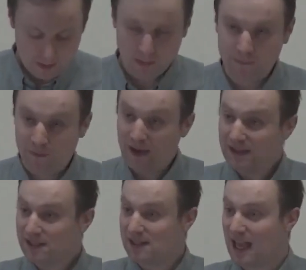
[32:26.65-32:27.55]
but we
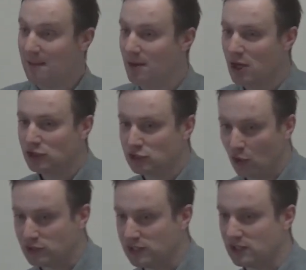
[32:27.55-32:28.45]
find his name
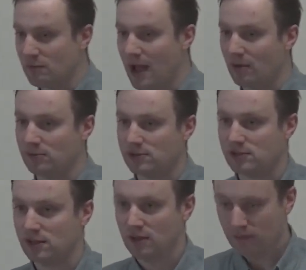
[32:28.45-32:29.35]
dotted
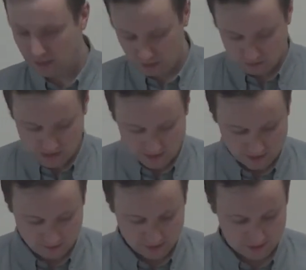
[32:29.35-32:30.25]
around the New
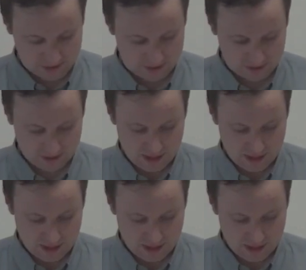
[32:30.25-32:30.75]
Testament.